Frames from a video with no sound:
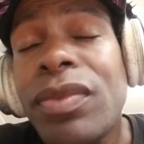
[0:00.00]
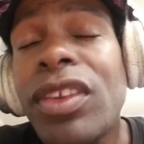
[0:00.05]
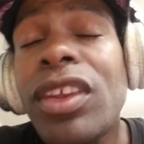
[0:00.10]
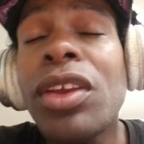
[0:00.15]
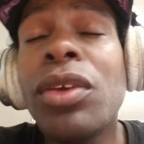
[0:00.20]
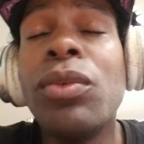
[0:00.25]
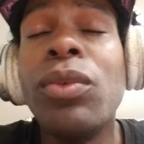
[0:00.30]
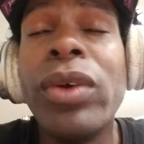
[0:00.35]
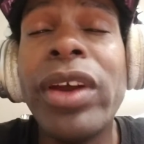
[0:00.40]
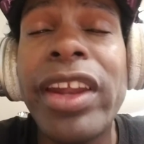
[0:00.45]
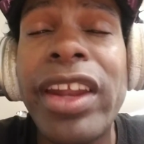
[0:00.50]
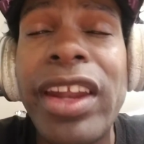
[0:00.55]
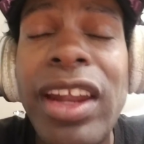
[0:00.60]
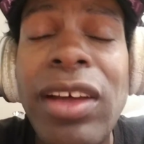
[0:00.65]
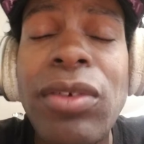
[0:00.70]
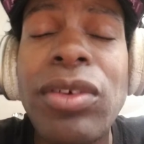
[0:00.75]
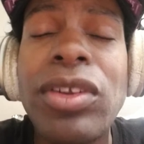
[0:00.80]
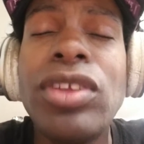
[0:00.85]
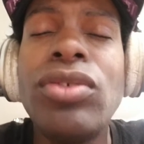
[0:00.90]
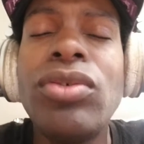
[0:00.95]
Where am I
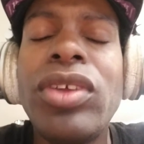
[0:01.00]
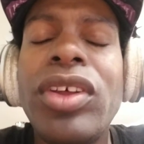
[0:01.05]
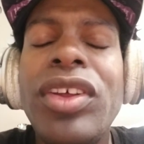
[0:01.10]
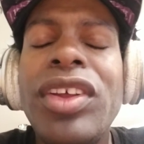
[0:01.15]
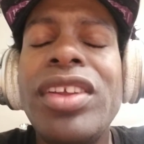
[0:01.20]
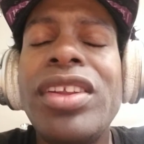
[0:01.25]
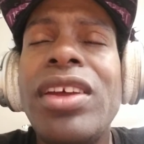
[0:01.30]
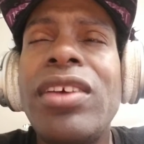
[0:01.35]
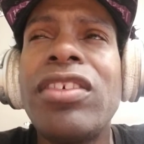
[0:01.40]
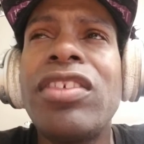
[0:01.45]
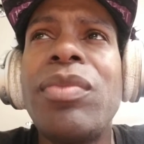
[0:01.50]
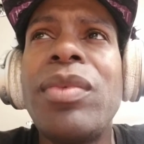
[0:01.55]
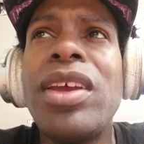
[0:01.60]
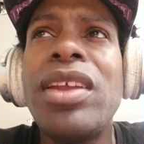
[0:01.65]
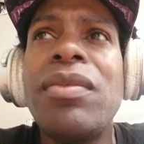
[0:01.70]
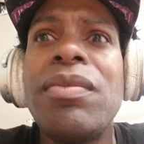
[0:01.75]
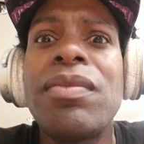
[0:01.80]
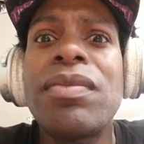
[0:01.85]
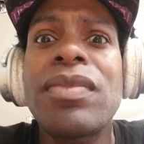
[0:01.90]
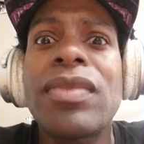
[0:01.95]
going to do that
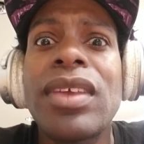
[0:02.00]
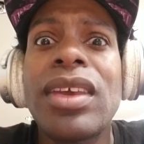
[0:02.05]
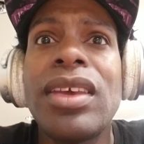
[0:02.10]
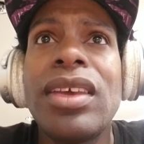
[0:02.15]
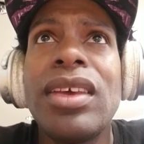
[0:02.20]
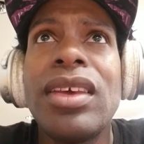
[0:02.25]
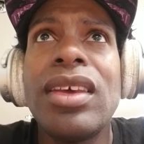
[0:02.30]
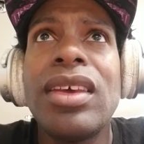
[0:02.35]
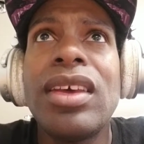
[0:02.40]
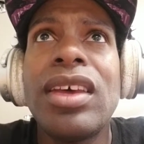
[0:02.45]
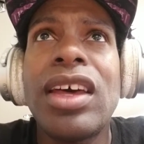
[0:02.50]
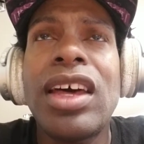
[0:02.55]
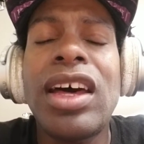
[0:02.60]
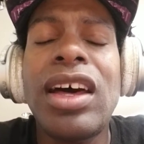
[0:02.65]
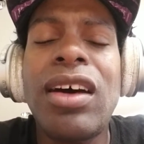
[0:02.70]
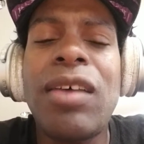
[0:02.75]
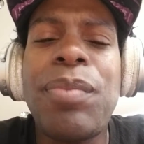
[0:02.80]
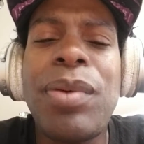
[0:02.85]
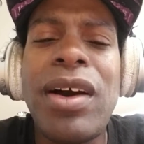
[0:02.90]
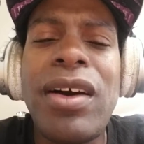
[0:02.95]
announcement?
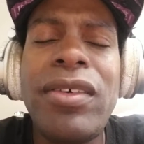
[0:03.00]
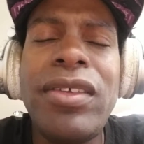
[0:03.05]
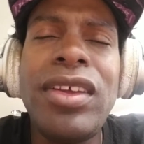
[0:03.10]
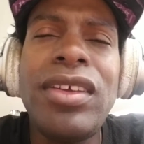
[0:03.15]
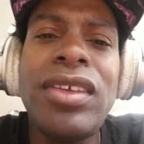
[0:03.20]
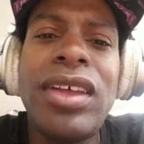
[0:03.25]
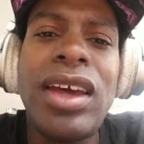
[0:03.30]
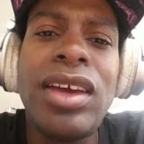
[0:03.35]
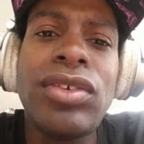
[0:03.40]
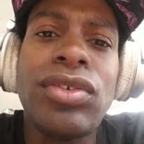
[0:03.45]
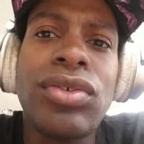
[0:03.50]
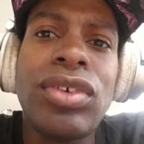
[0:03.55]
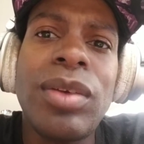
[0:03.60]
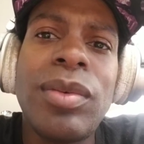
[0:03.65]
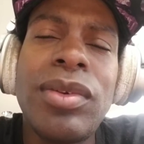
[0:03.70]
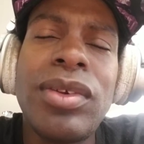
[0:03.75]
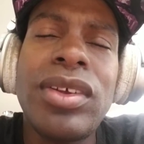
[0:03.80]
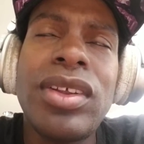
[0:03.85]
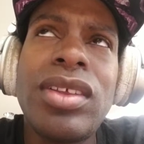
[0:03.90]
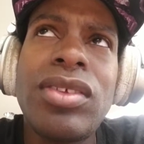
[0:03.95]
I'll probably live stream
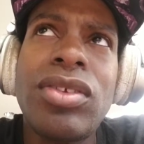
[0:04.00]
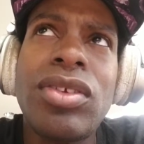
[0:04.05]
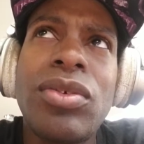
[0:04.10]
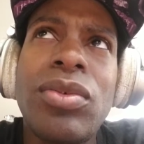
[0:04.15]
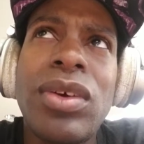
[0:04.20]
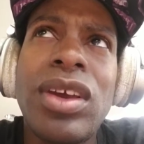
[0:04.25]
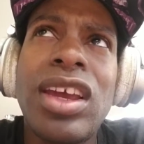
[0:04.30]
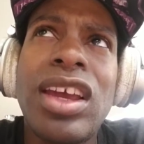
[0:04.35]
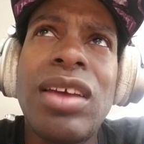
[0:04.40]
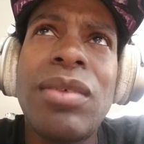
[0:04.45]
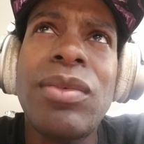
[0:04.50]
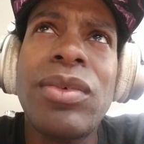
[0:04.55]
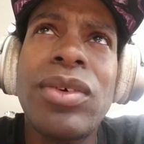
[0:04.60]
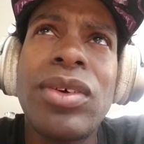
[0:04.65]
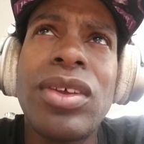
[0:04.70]
it on Instagram